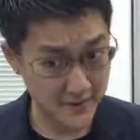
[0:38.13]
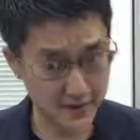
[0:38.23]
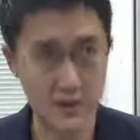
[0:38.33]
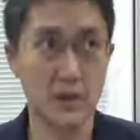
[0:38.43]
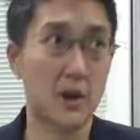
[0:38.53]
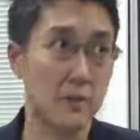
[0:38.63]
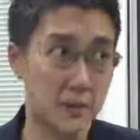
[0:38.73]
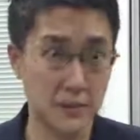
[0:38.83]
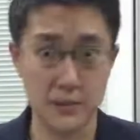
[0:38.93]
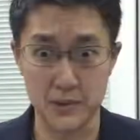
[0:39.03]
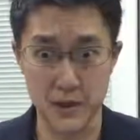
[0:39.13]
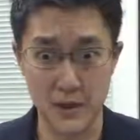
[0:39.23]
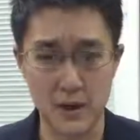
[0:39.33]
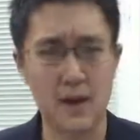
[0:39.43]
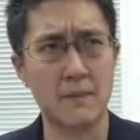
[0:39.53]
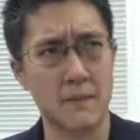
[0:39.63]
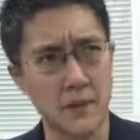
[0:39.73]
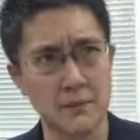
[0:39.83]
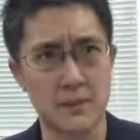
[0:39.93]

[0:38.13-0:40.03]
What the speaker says: because a lot of people would say, "Oh, I'm really,